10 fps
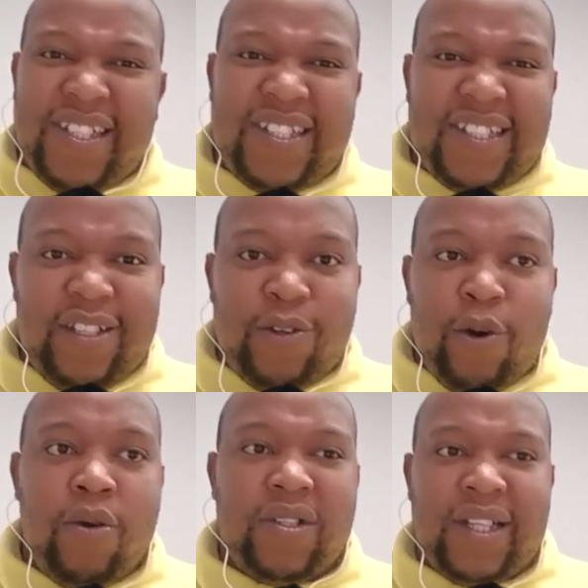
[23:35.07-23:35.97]
16
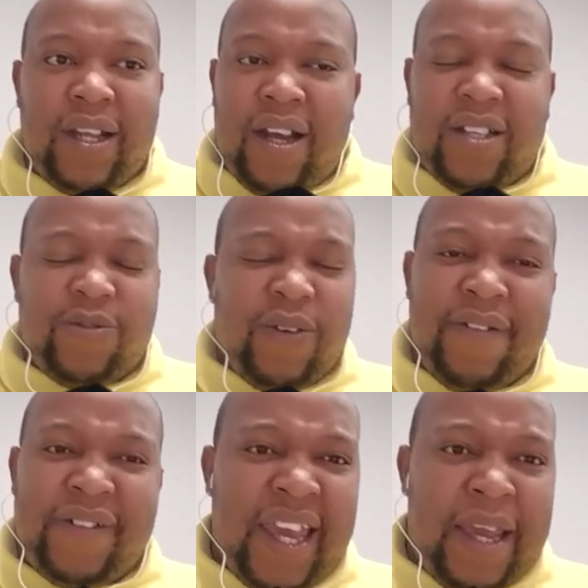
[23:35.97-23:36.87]
goals in the last
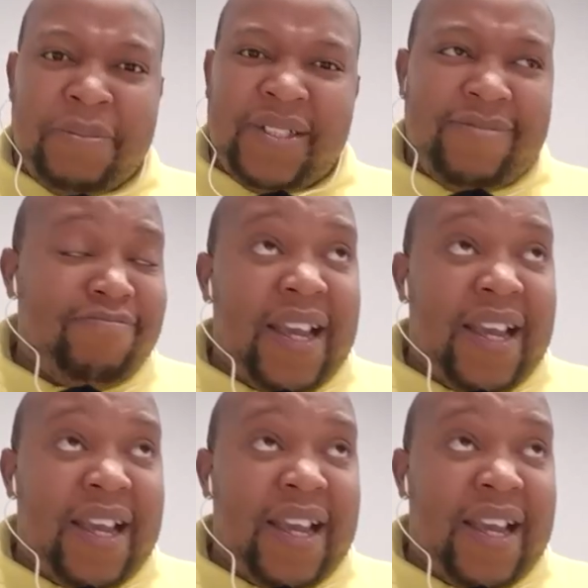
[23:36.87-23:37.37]
5 games.